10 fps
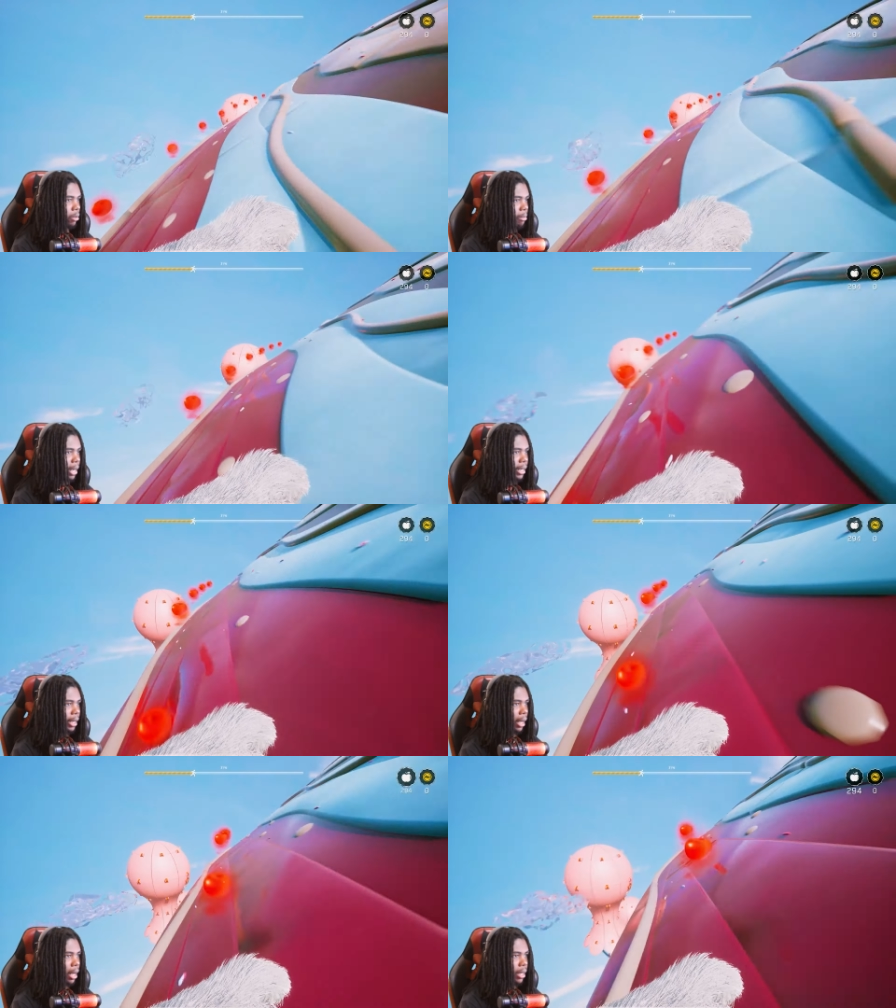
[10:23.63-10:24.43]
My
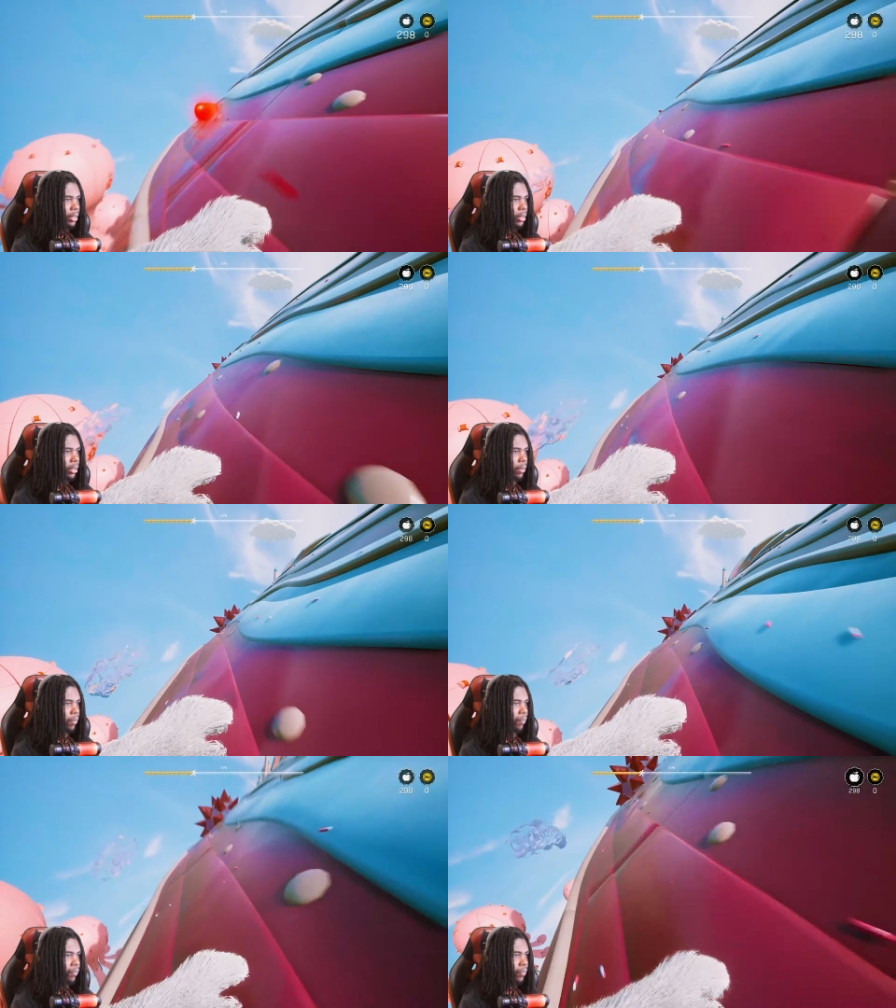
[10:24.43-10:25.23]
gosh.
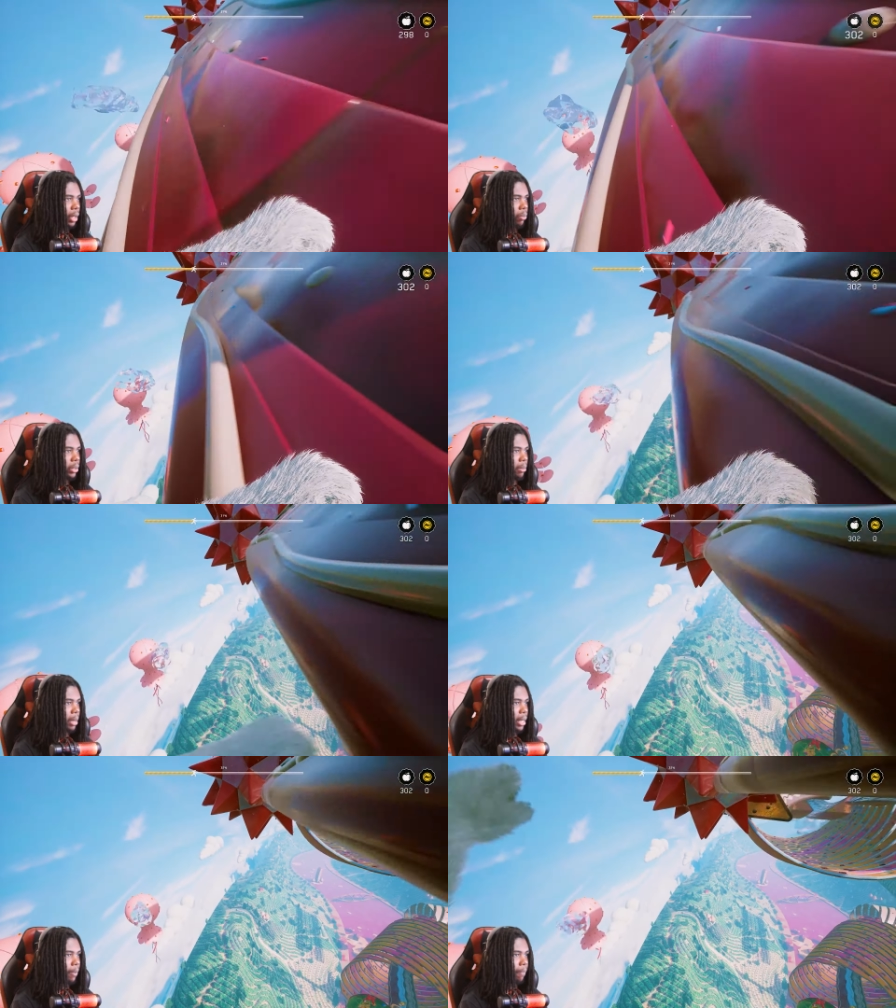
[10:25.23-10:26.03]
They really
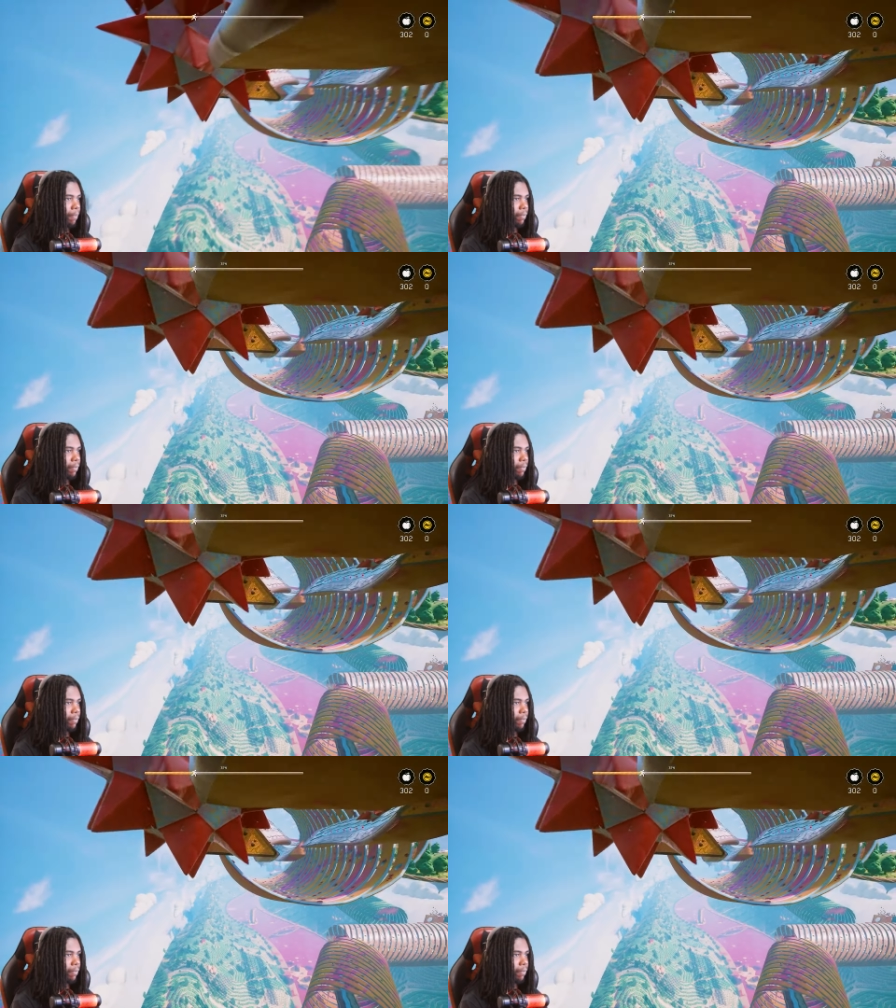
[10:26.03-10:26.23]
making,